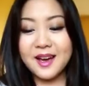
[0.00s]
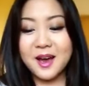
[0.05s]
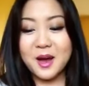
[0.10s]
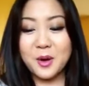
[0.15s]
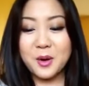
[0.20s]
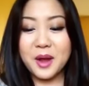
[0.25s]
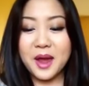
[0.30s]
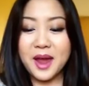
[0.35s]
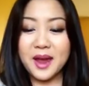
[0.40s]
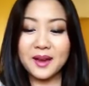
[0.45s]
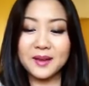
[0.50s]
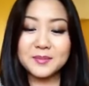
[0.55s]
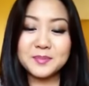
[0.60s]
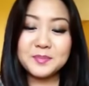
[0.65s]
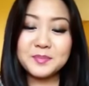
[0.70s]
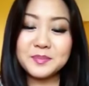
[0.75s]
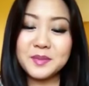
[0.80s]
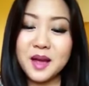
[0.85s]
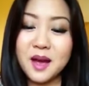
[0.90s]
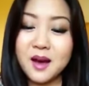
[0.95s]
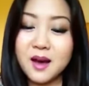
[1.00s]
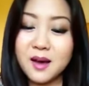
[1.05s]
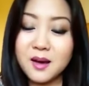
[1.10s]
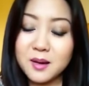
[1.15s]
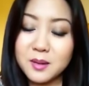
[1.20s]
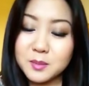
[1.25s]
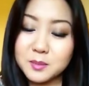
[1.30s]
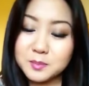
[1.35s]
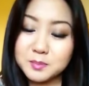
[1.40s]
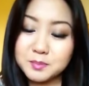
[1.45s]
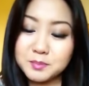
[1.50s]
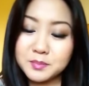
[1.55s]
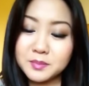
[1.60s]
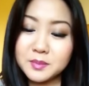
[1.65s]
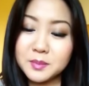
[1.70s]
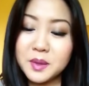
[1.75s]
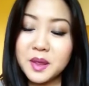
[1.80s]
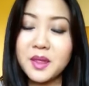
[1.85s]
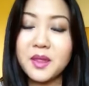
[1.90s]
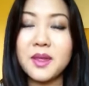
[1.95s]
Okay, let
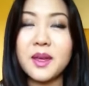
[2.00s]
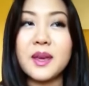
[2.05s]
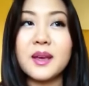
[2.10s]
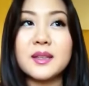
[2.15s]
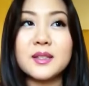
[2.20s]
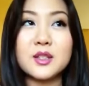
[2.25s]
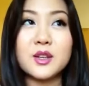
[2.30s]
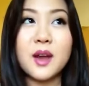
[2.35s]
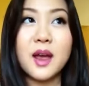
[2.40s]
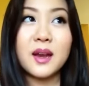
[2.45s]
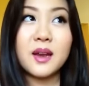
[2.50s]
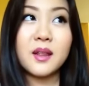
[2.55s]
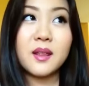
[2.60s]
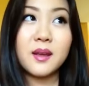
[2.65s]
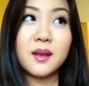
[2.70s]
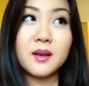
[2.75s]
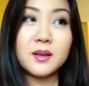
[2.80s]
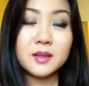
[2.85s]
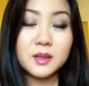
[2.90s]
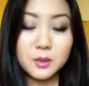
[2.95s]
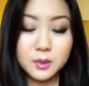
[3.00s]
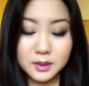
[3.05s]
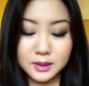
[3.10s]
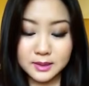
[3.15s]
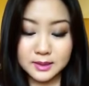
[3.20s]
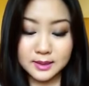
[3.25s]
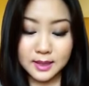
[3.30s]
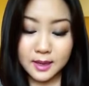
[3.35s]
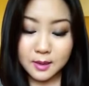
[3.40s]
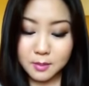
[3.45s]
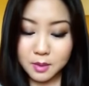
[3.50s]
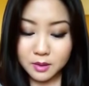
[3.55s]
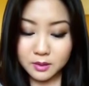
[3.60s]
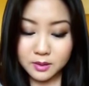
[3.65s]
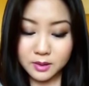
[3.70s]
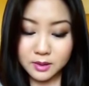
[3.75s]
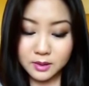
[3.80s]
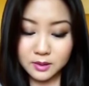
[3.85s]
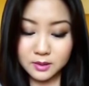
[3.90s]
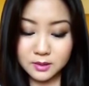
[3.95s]
me think. Is there anything else I want to say
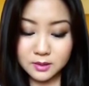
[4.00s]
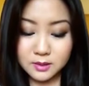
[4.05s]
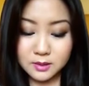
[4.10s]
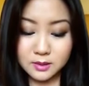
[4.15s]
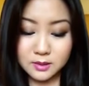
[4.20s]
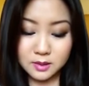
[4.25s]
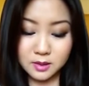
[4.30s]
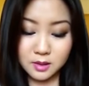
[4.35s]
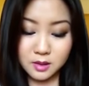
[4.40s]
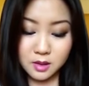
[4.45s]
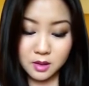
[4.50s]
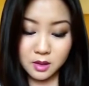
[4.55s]
about this?